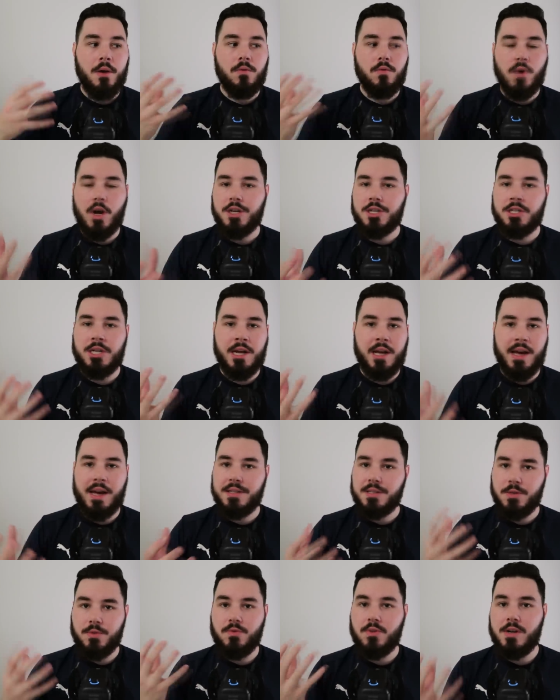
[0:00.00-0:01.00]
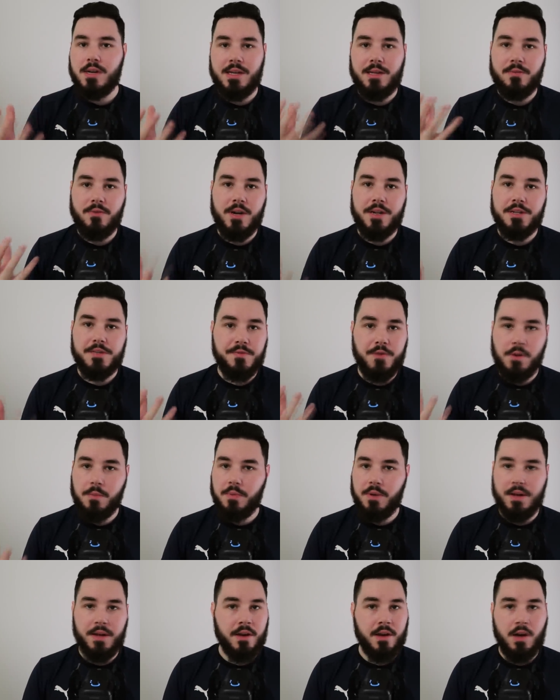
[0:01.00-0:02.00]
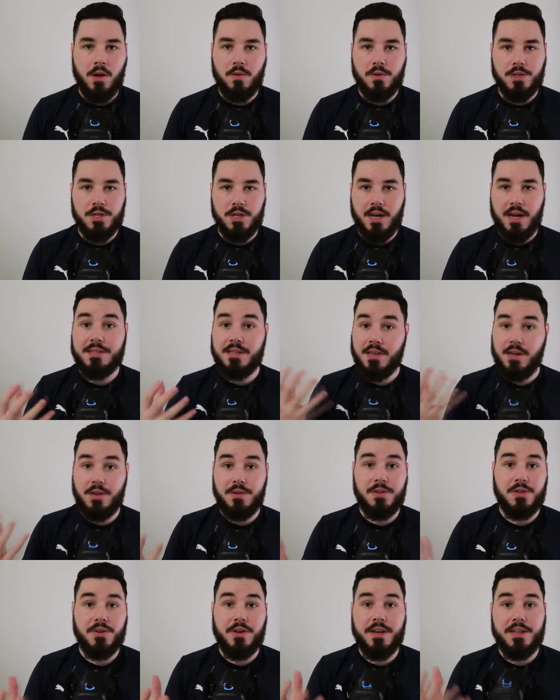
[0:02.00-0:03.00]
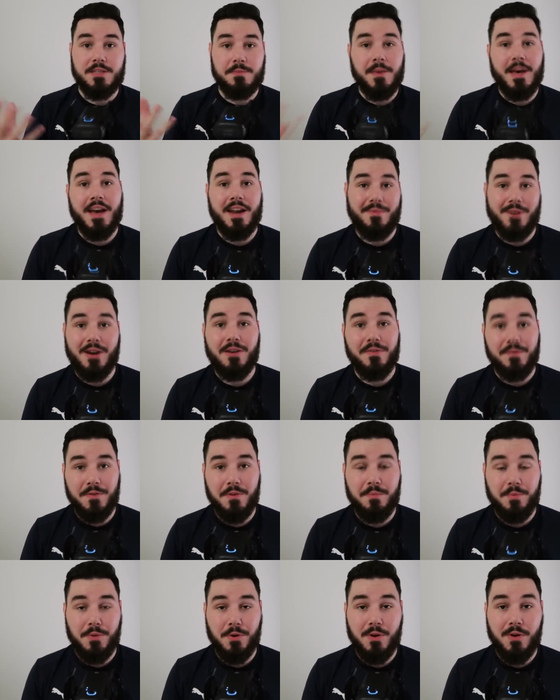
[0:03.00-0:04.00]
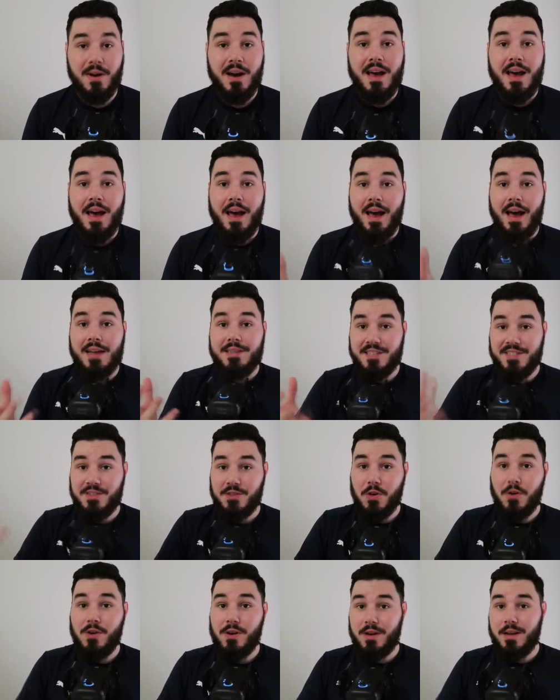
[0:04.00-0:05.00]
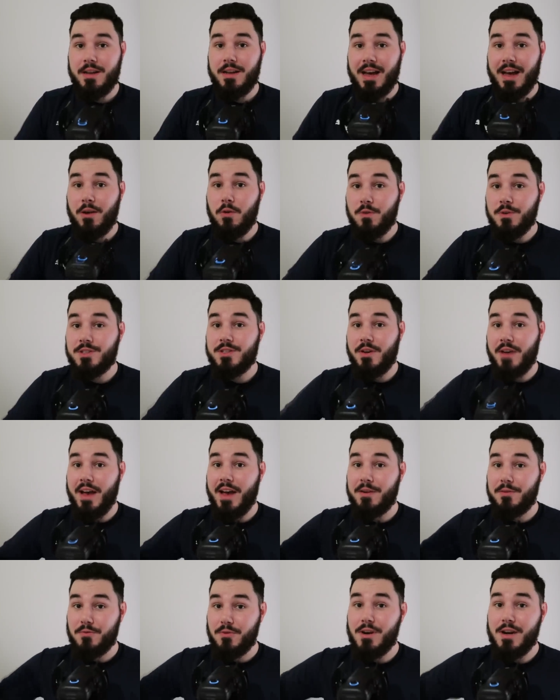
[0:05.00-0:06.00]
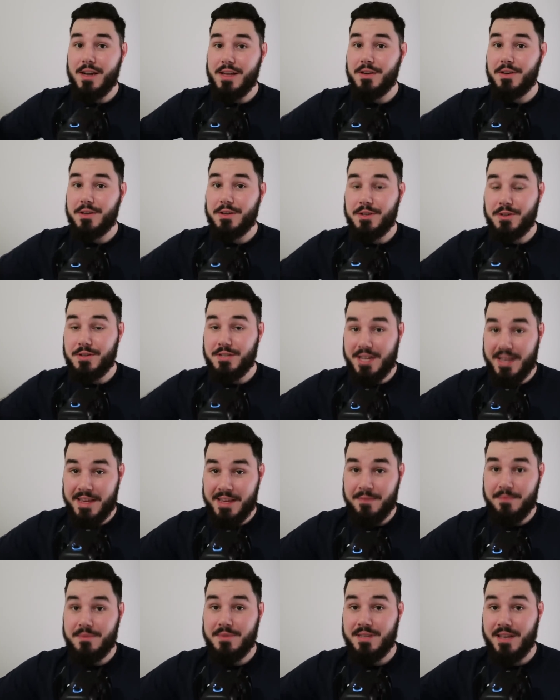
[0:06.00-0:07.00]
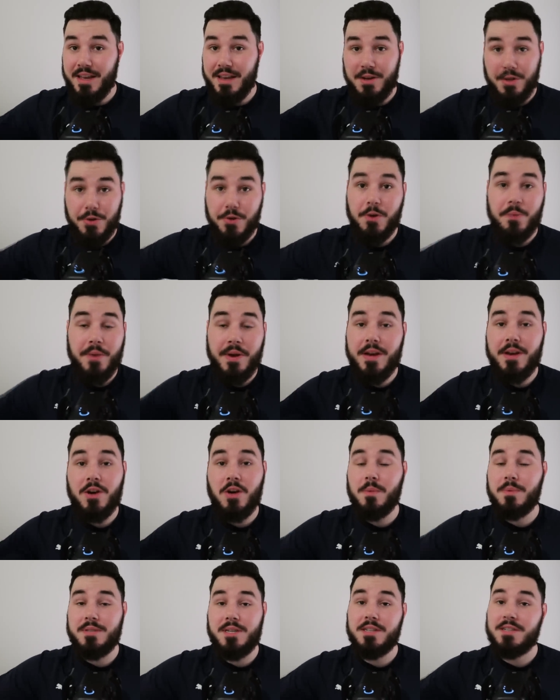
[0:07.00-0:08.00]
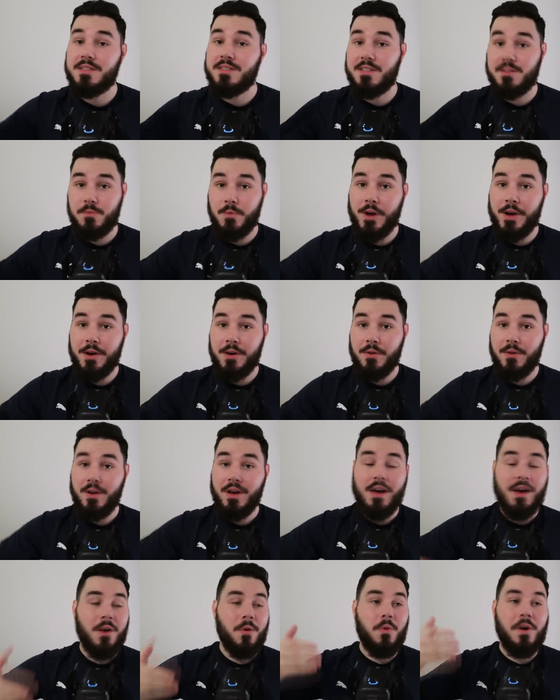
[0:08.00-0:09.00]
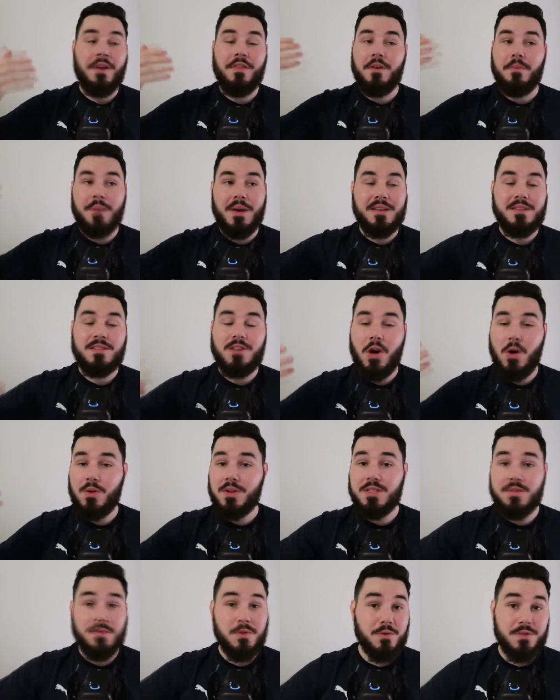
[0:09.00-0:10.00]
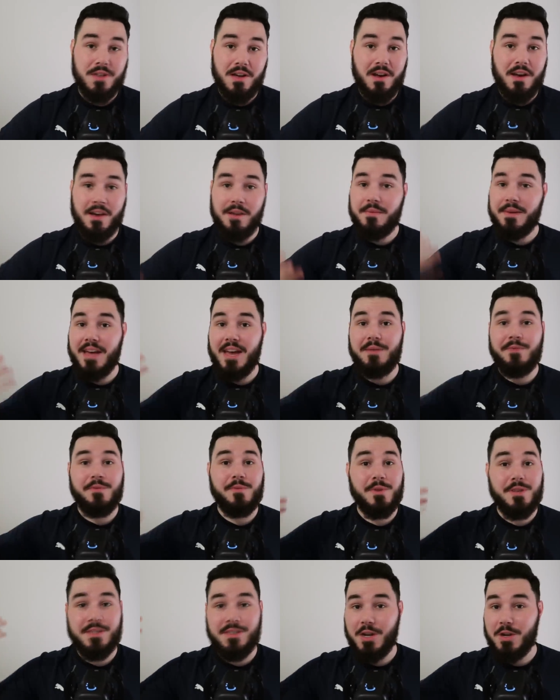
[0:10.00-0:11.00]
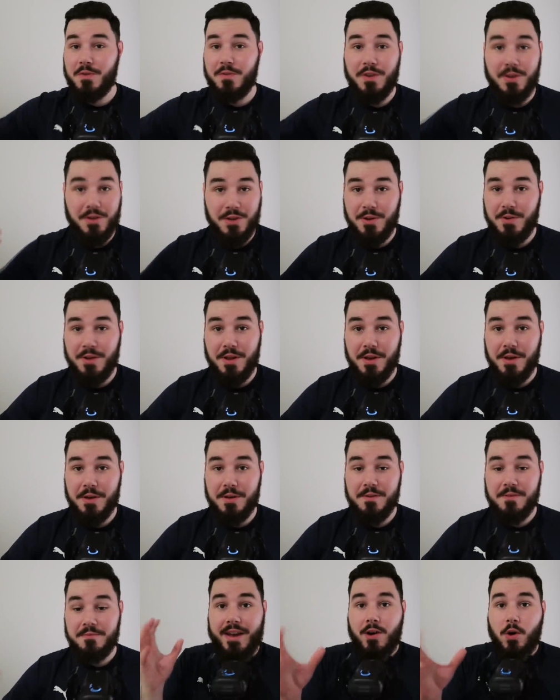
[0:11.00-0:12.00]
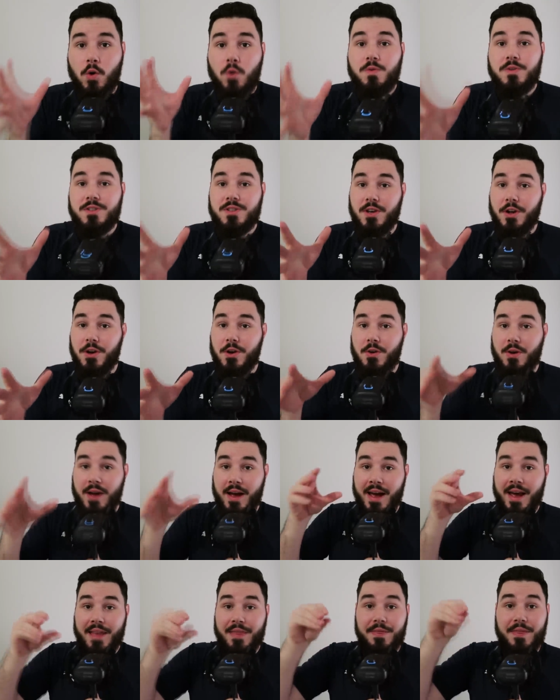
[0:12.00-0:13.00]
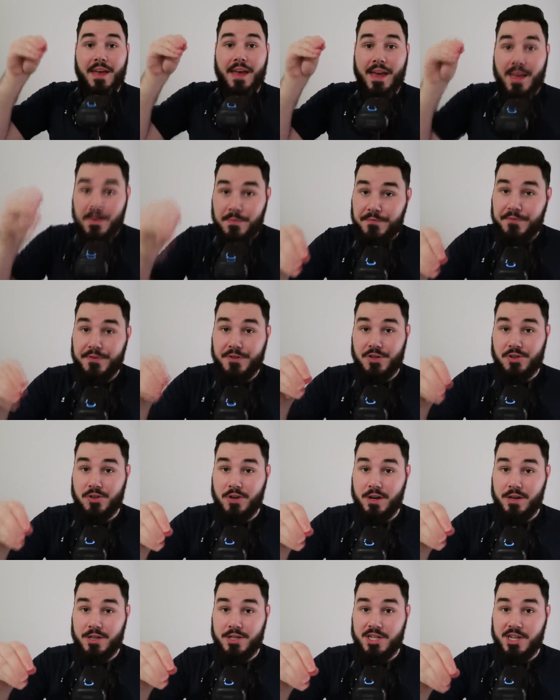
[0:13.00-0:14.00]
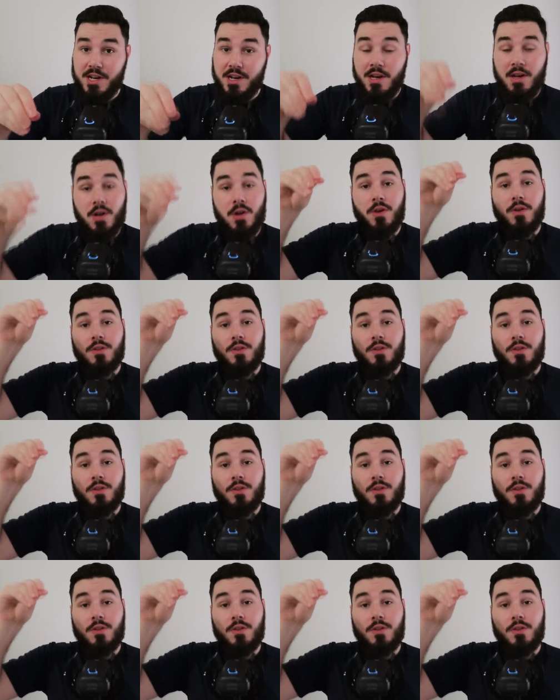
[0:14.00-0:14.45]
Russia has a really rich footballing culture. As a country, it's mad about football, has historically also had really good teams in European competitions as well. One of the best goalies of all time came from the Soviet Union. They also had the infrastructure